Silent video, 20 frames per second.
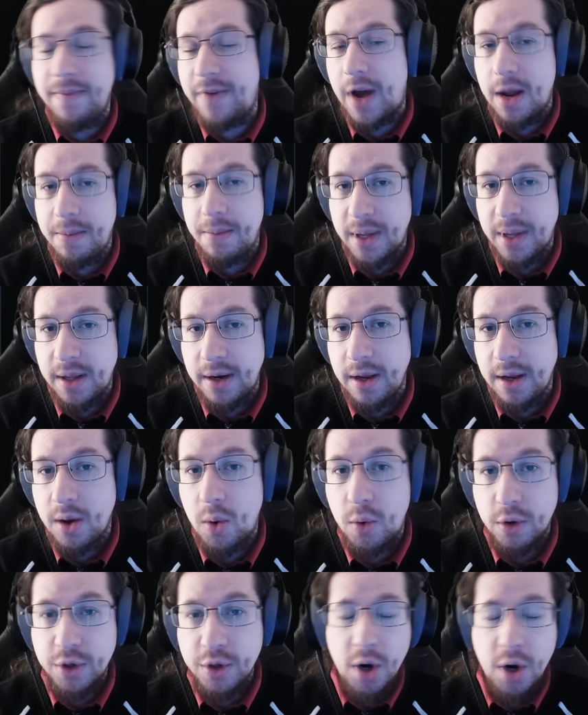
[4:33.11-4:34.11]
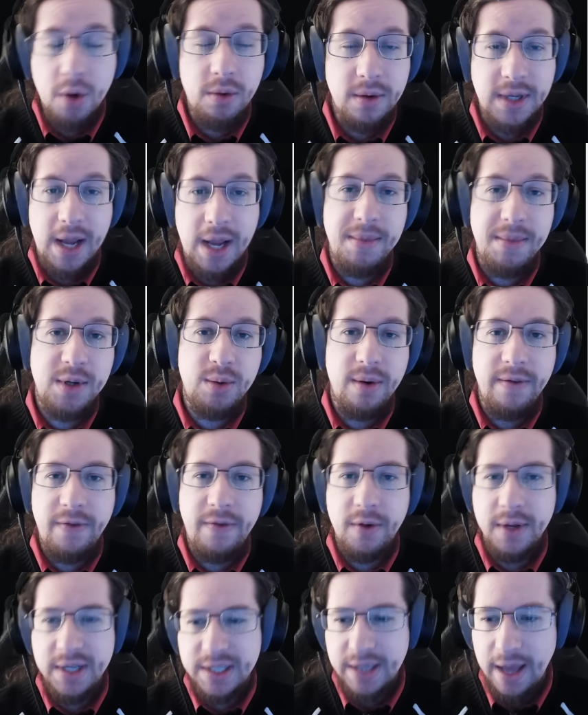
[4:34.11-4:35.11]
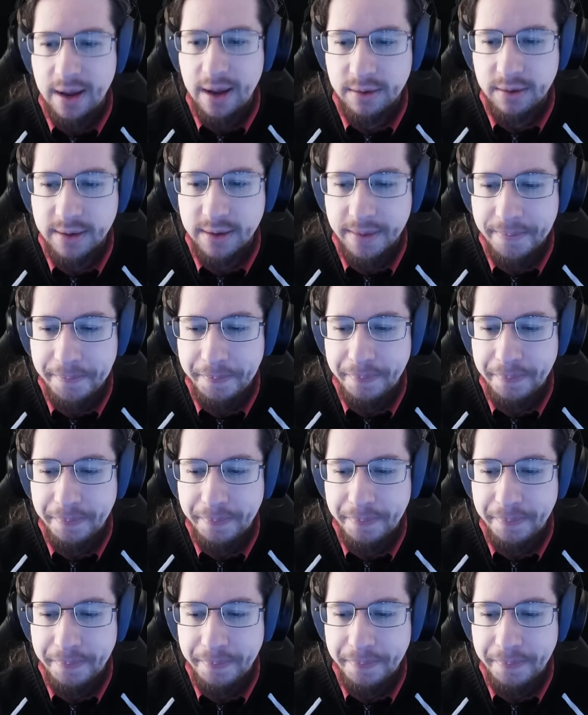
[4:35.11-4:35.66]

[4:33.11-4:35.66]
viability or total damage when fully scaled,